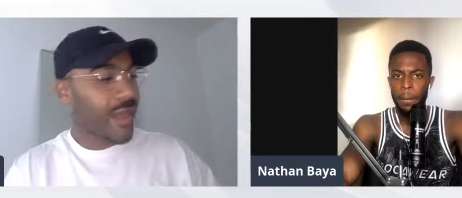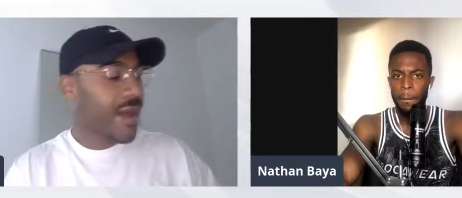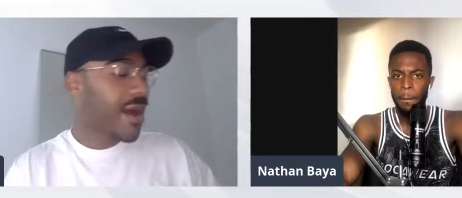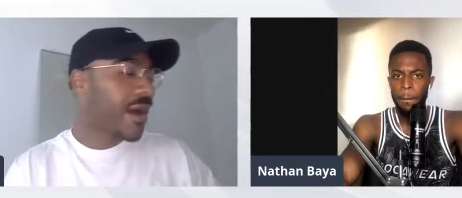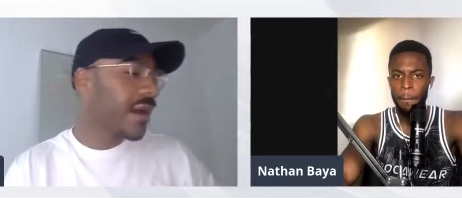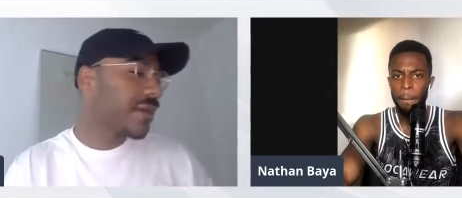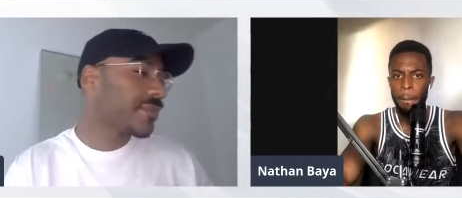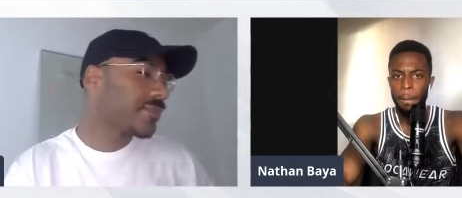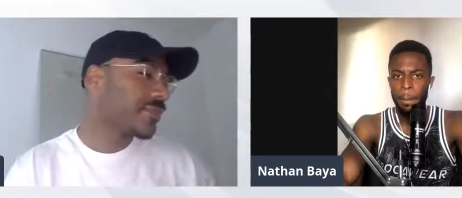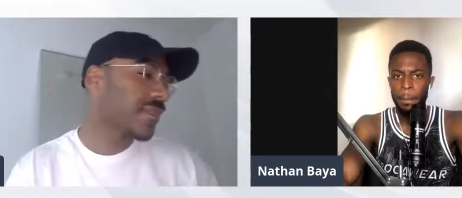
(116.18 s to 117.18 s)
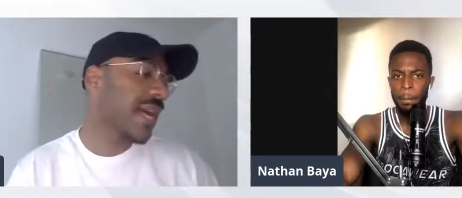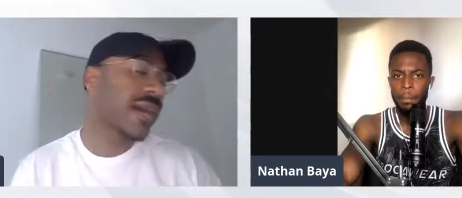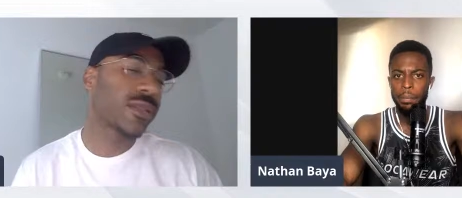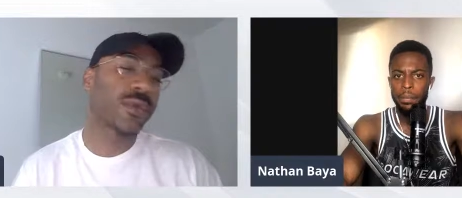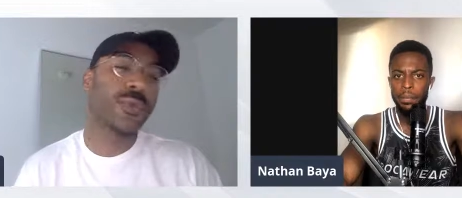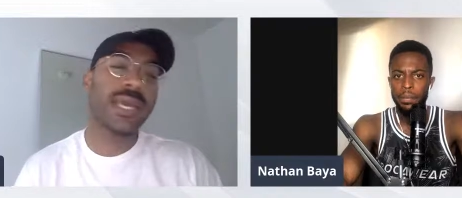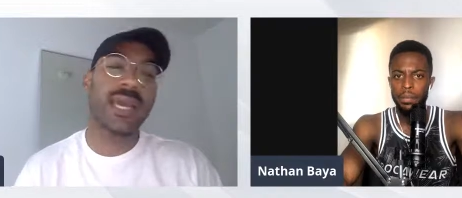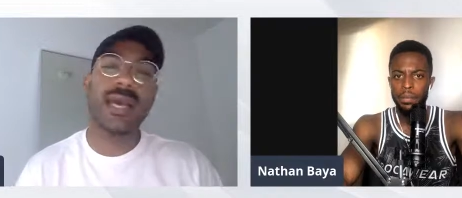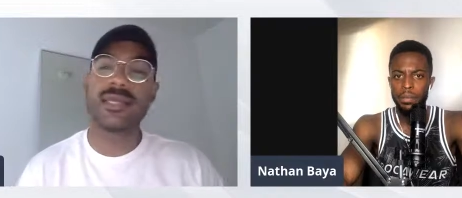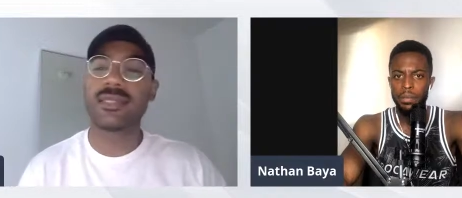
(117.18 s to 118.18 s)
Speaker 1: Um, the
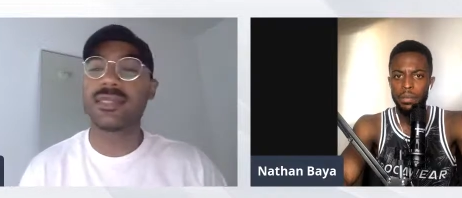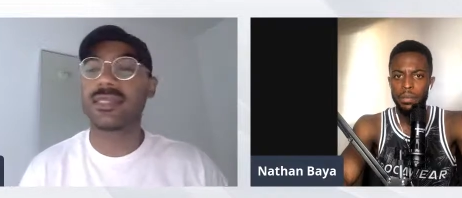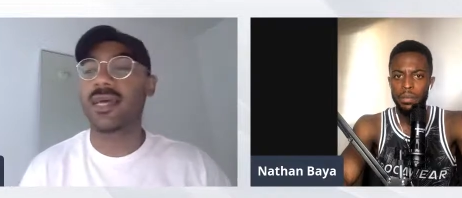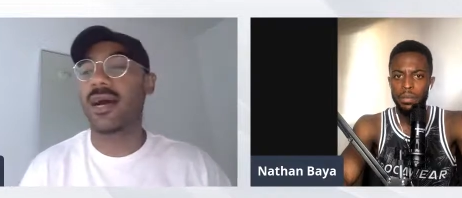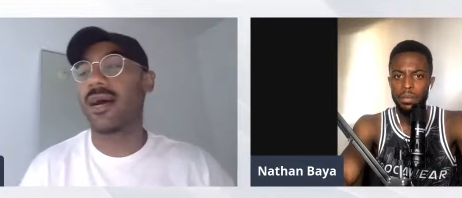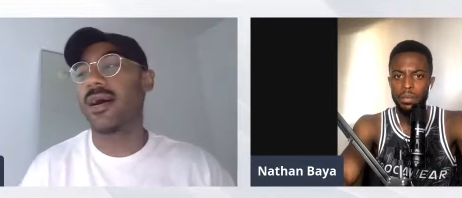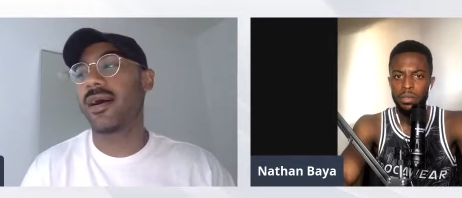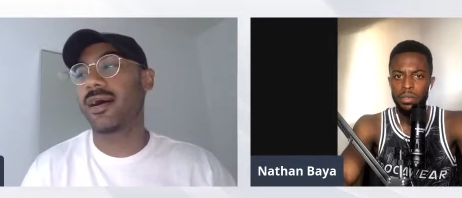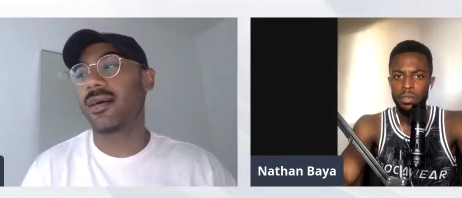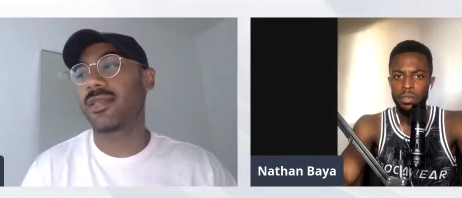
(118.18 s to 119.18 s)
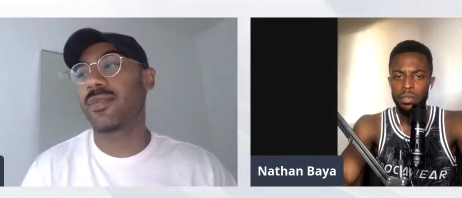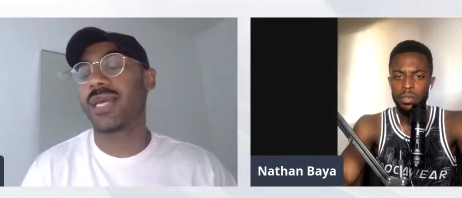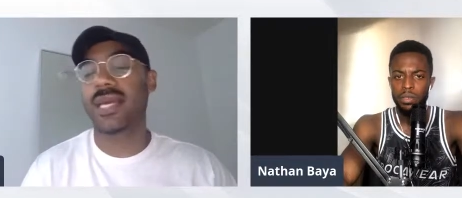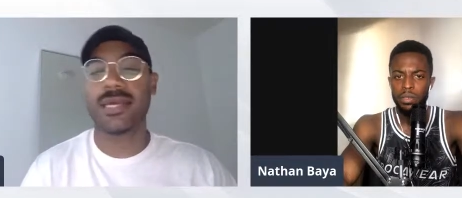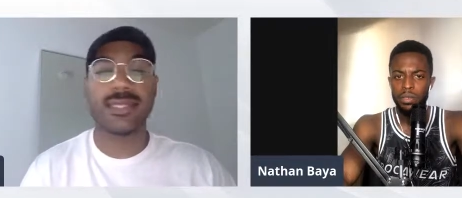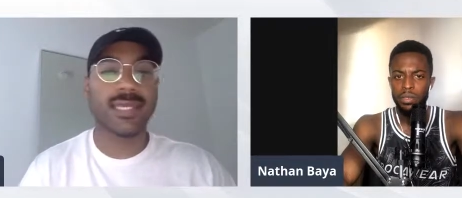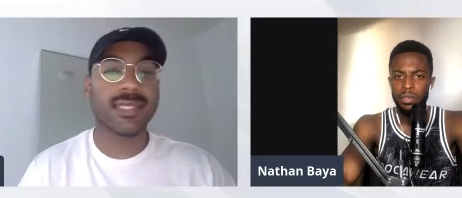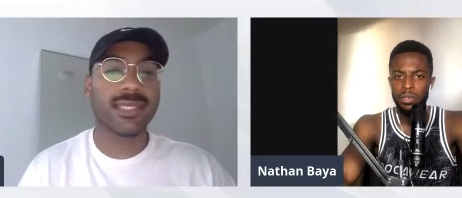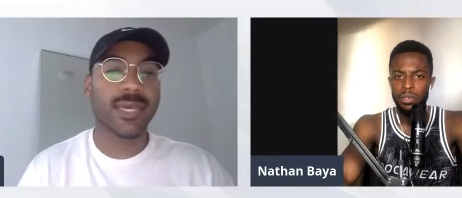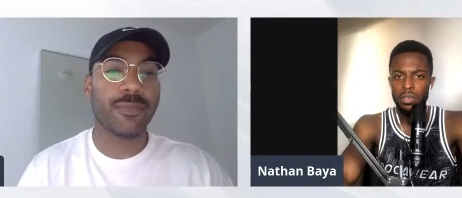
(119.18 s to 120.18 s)
weekends, uh, the weekends
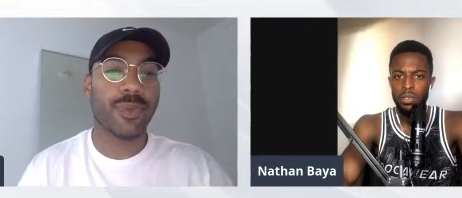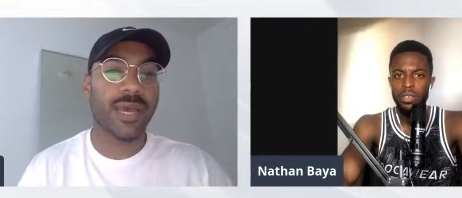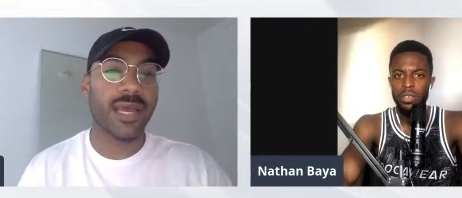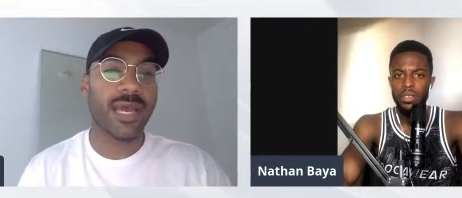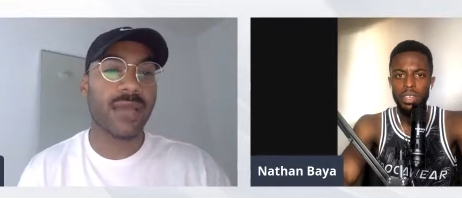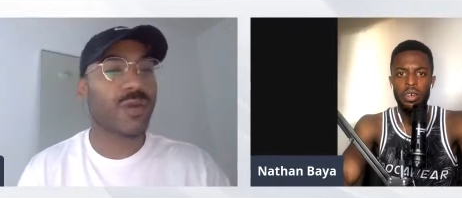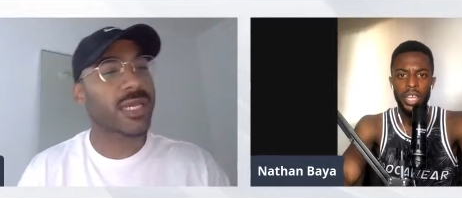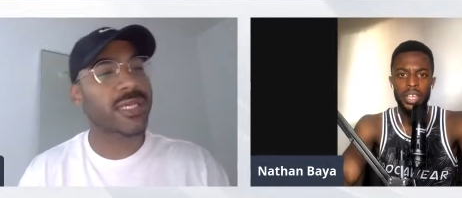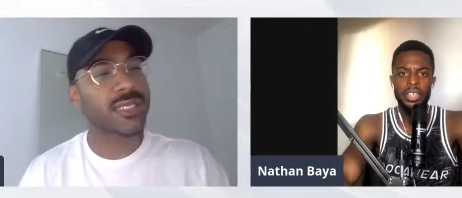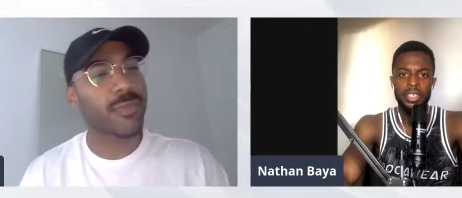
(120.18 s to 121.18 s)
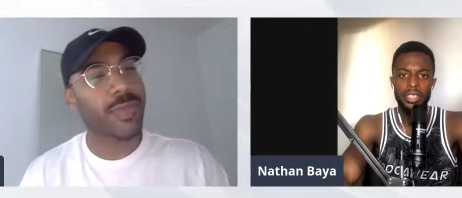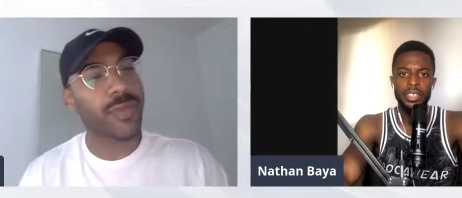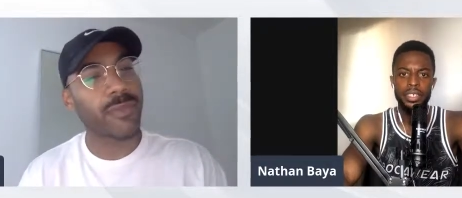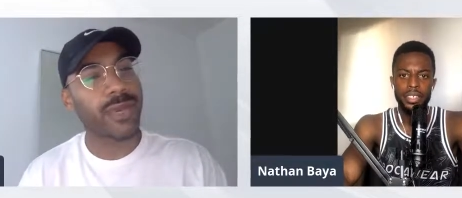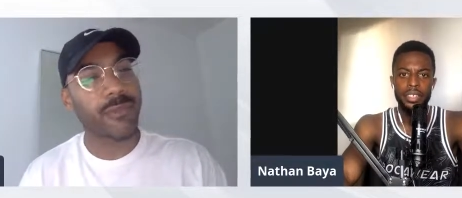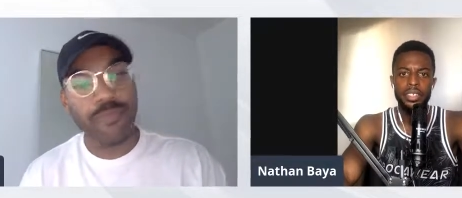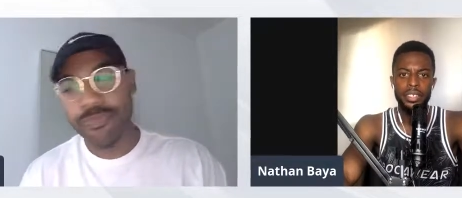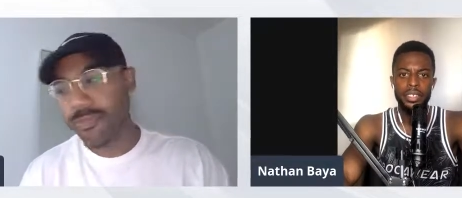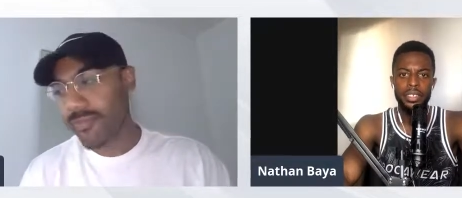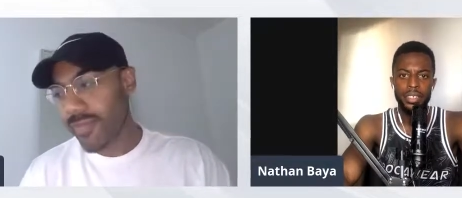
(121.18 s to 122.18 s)
I sleep. I try to sleep in, but
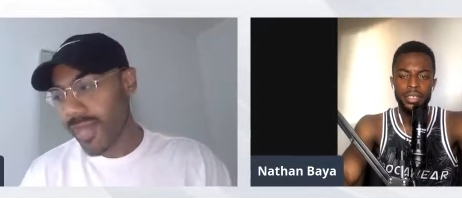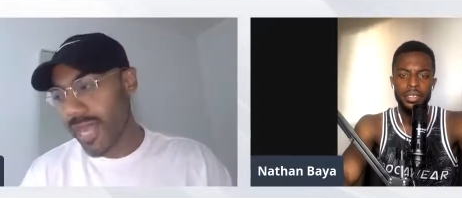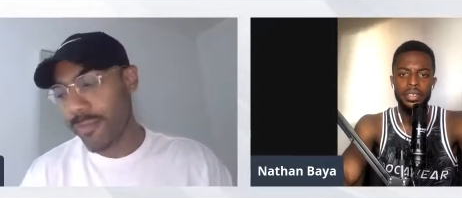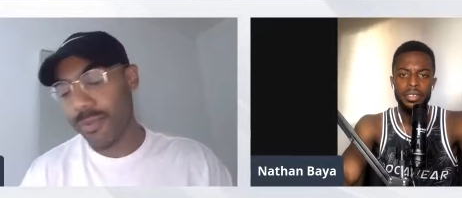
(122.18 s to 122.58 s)
I